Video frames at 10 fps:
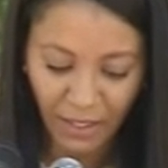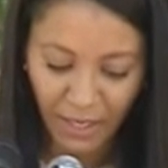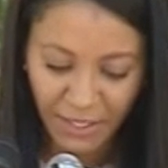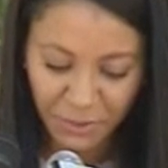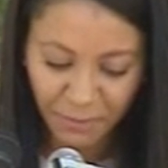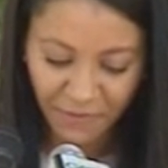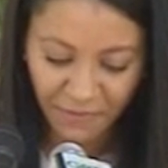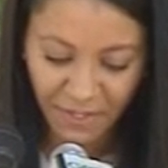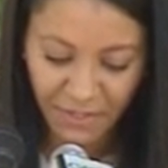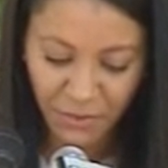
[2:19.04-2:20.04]

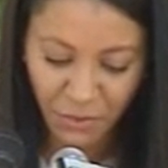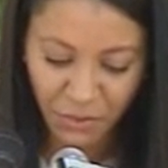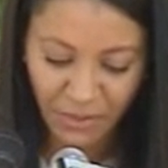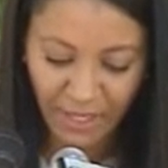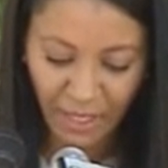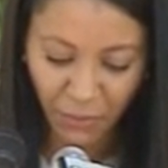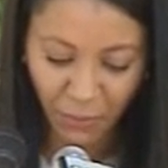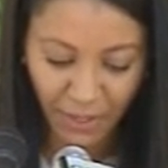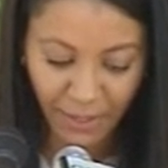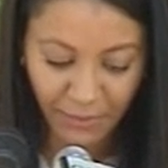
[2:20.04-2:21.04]
HPV is usually
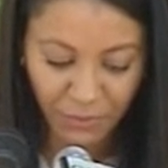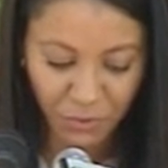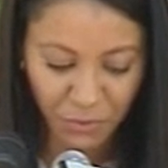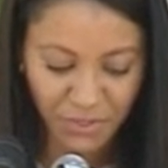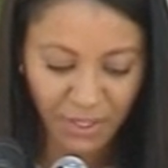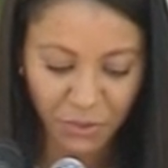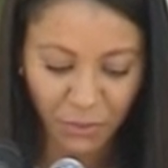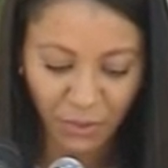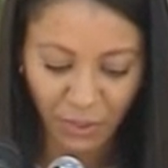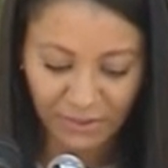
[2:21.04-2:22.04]
acquired through
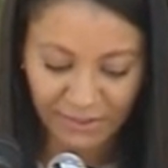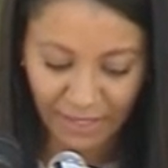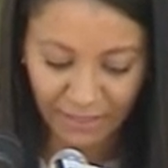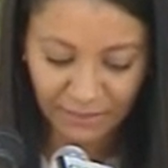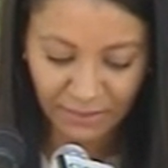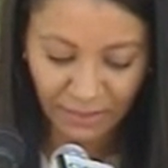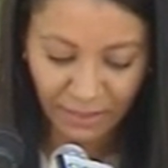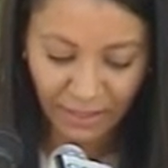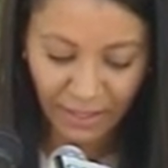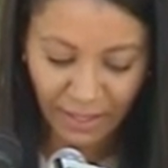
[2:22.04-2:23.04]
sexual contact,
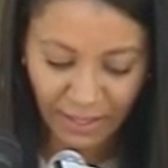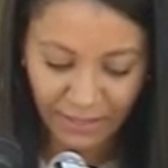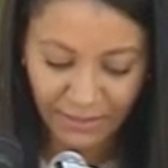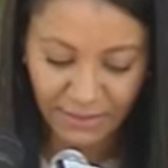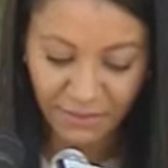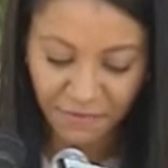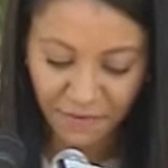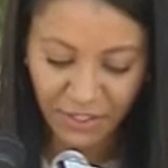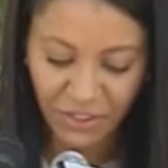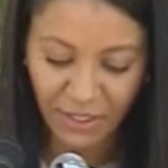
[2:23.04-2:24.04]
and
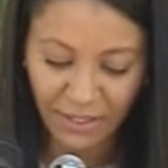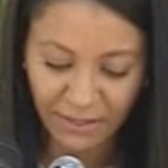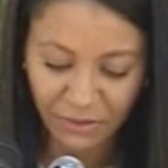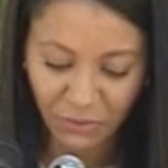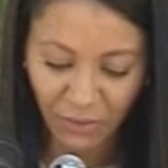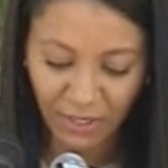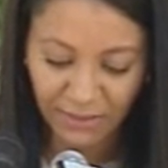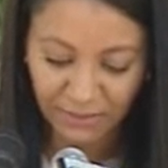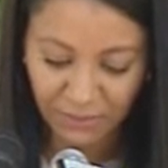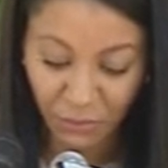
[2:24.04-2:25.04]
infection leads to,
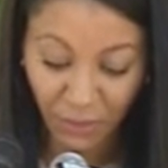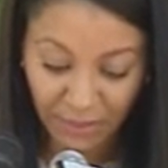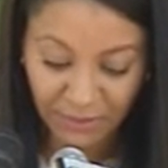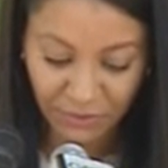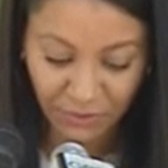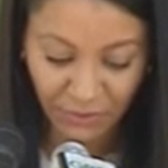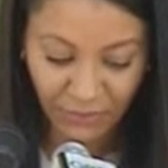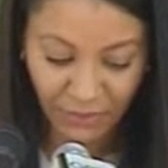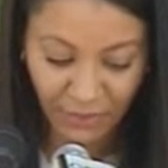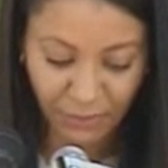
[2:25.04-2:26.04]
can to cancer
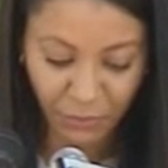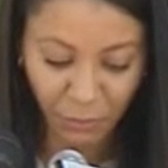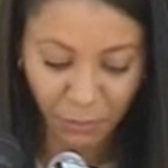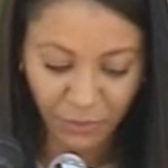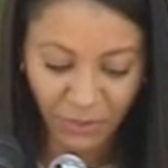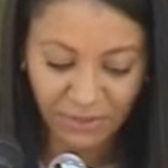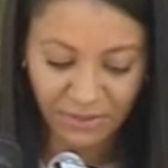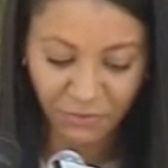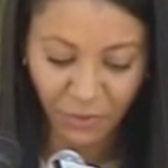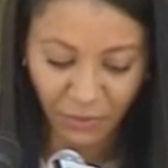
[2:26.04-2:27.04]
in the
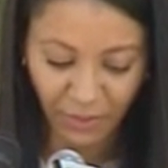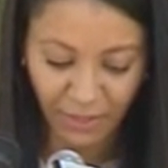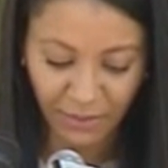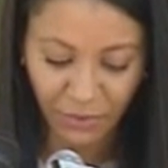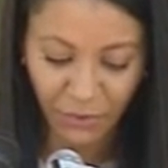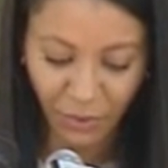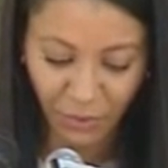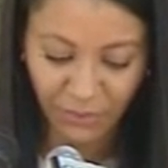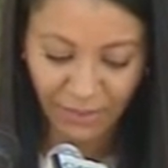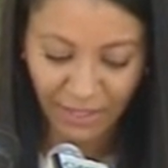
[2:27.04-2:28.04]
reproductive organ
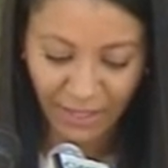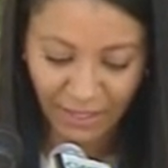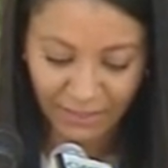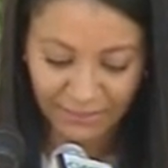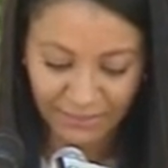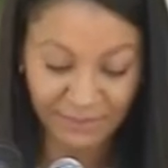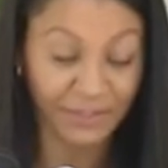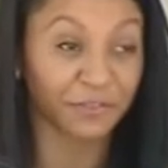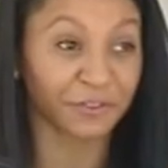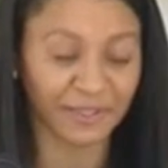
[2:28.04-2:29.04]
known as the
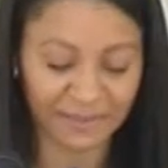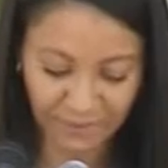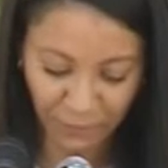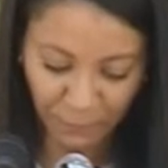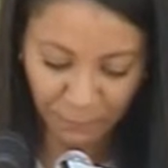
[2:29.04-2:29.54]
cervix.